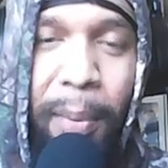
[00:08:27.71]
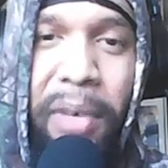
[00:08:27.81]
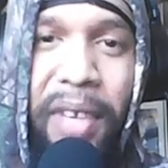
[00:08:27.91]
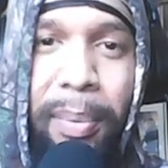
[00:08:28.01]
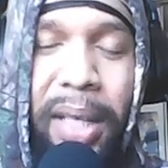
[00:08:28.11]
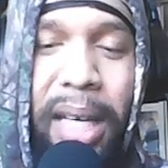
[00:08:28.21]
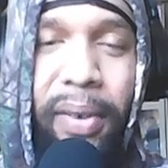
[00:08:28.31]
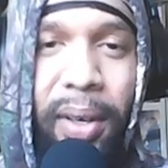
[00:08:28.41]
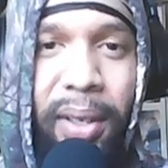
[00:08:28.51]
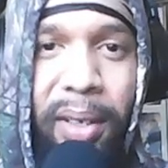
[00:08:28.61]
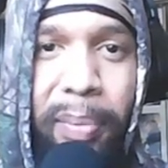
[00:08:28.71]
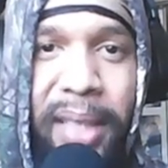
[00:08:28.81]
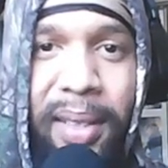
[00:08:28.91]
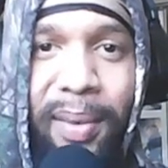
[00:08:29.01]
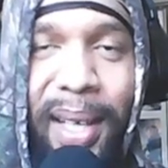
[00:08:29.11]
I wonder if they believe her though,
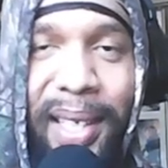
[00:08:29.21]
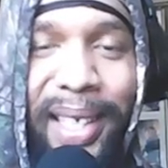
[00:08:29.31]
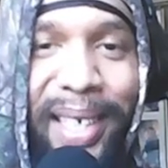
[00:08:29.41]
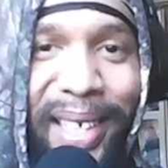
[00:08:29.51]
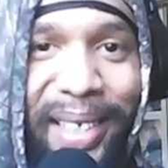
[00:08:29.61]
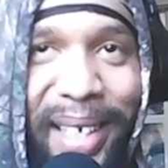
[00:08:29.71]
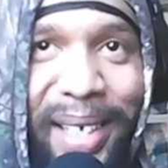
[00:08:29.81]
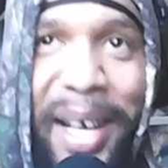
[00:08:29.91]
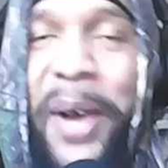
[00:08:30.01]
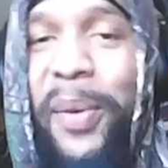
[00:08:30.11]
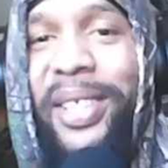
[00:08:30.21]
based on what all did